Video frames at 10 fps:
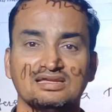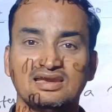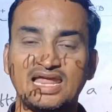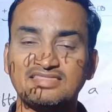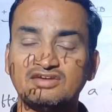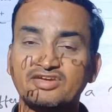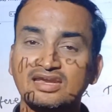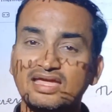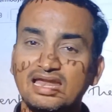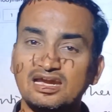like that we
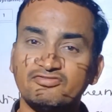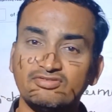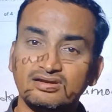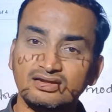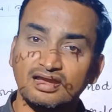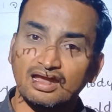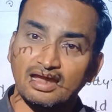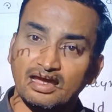can calculate for